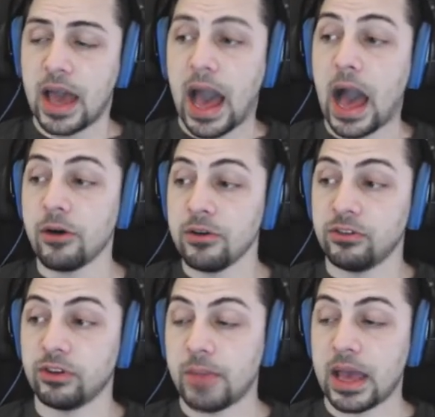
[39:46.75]
how you
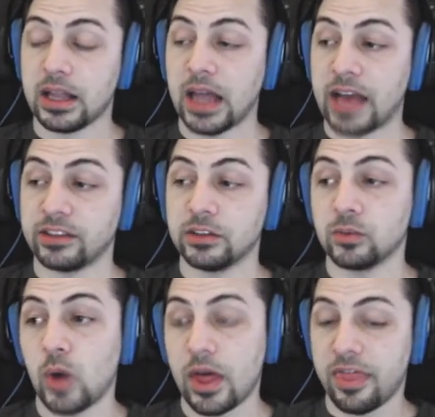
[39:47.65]
should make classes,
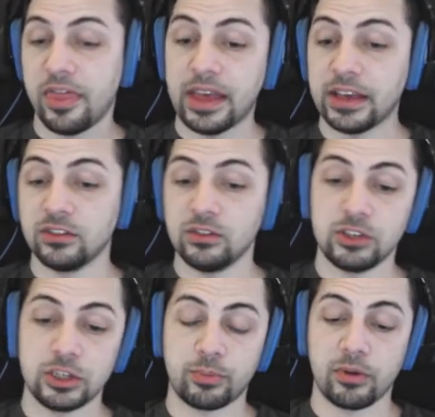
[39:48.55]
what things you
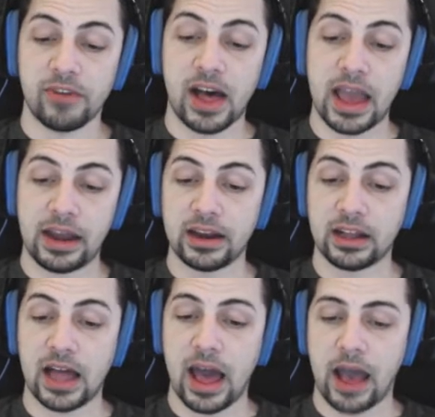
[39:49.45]
should provide in a
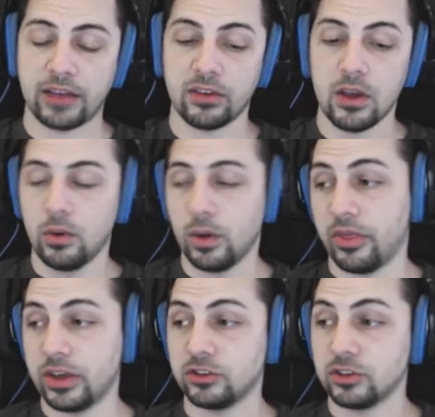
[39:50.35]
class,
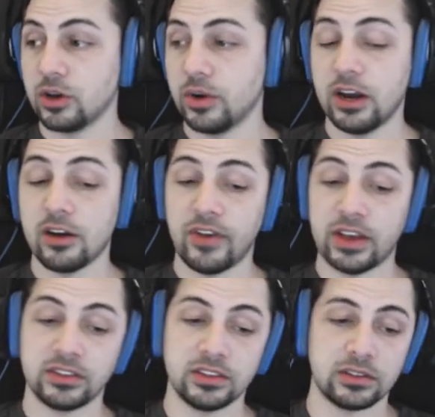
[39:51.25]
what things should go in
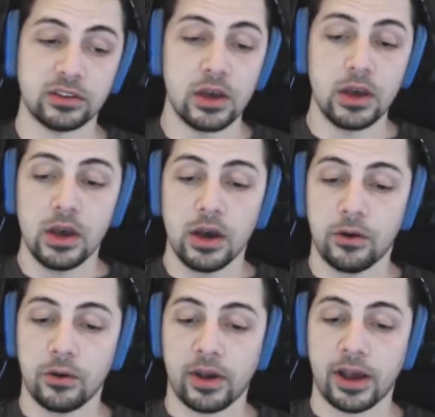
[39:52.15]
interfaces.
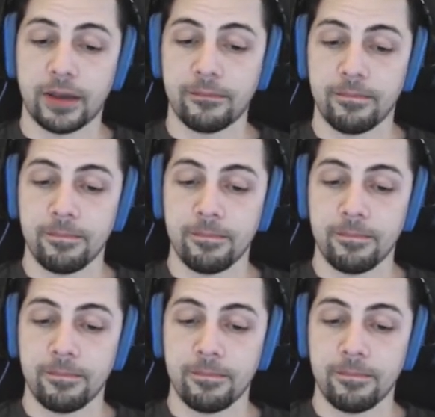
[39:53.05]
Okay,